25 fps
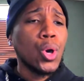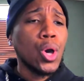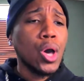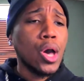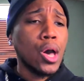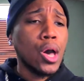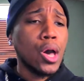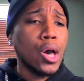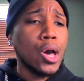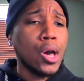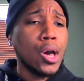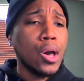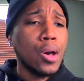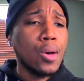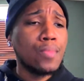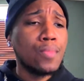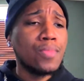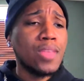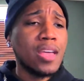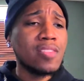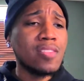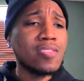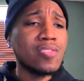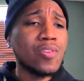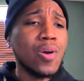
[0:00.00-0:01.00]
Um,
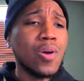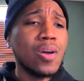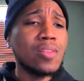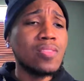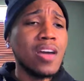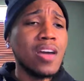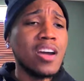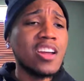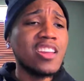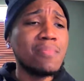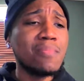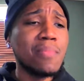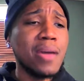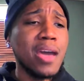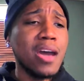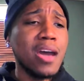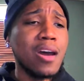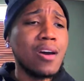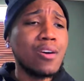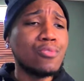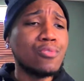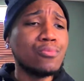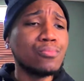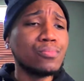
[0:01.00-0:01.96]
they start talking about